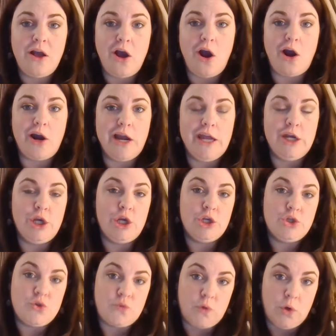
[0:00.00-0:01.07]
are in
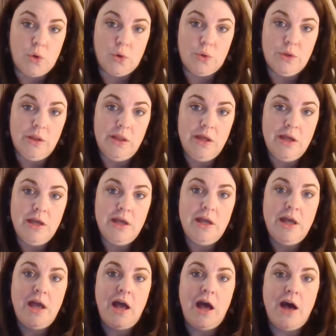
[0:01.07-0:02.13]
control
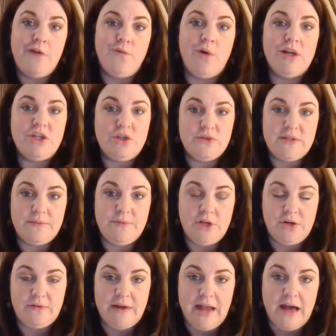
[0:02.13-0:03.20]
of what shows up in
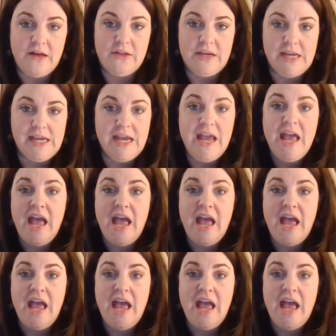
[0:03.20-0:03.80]
your reality.